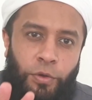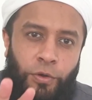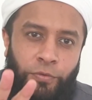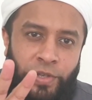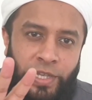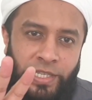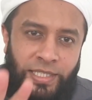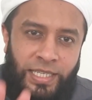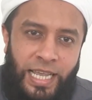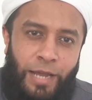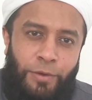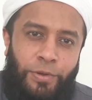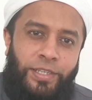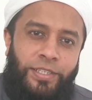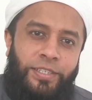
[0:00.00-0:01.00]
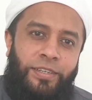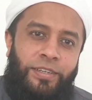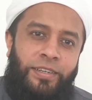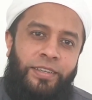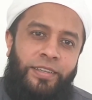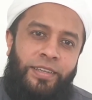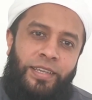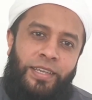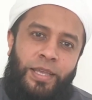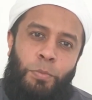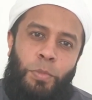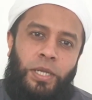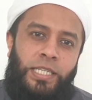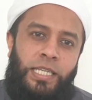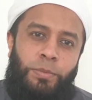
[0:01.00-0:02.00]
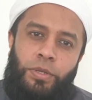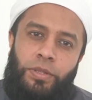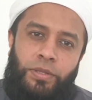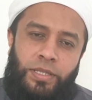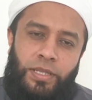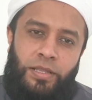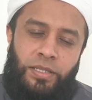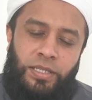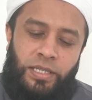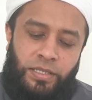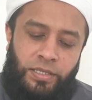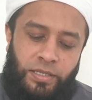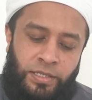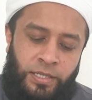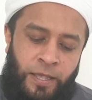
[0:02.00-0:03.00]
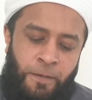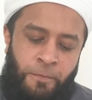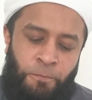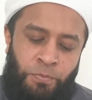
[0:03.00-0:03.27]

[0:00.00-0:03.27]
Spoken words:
of his character, my dear brothers and sisters.